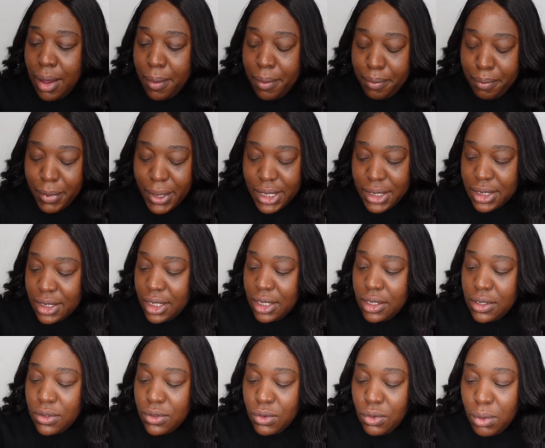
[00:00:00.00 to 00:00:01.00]
My skin
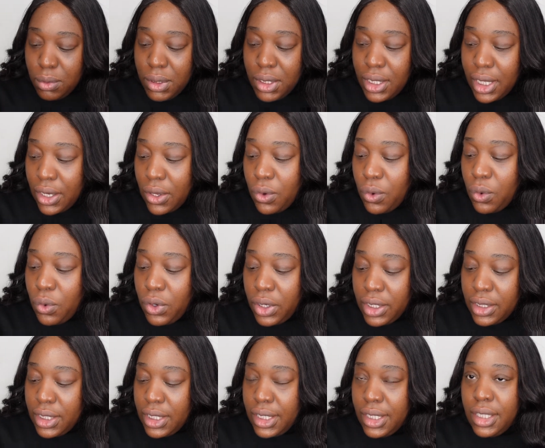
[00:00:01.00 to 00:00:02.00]
is normally like an
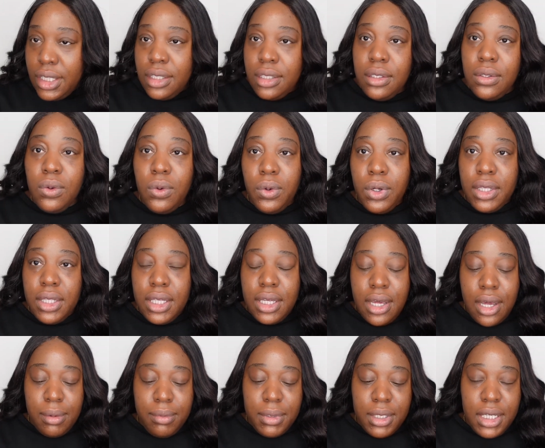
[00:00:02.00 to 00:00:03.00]
oily
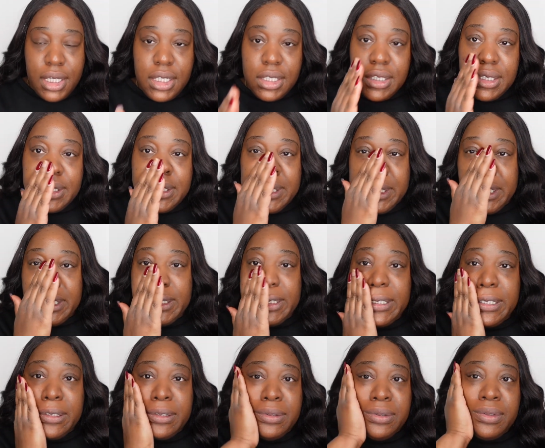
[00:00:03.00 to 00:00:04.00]
combination skin
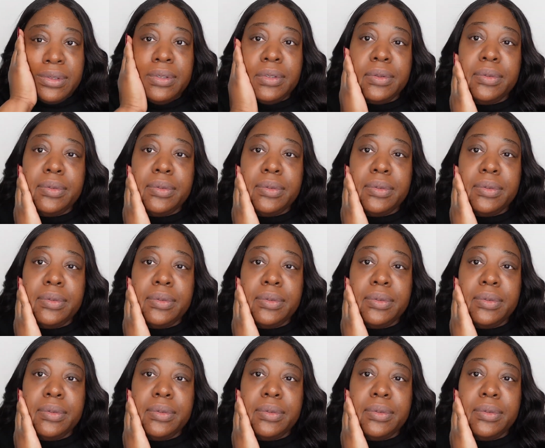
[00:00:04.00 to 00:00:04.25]
tone.